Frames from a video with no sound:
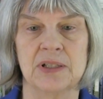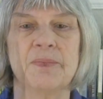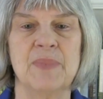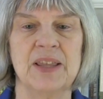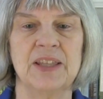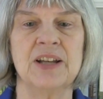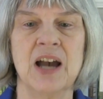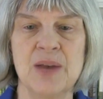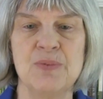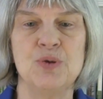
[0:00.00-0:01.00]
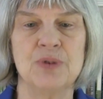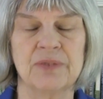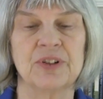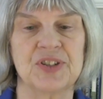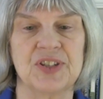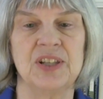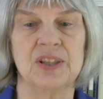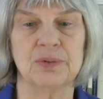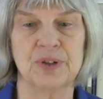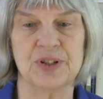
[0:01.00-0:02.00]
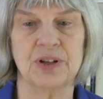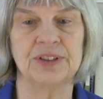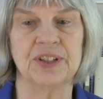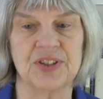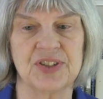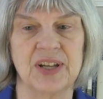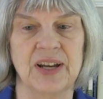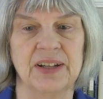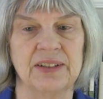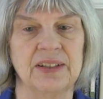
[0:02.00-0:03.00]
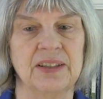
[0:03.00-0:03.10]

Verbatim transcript: By the time you ever see the resulting set,